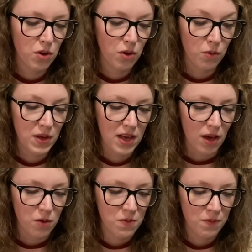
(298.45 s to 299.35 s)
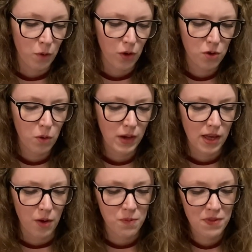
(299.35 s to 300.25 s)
Koriko,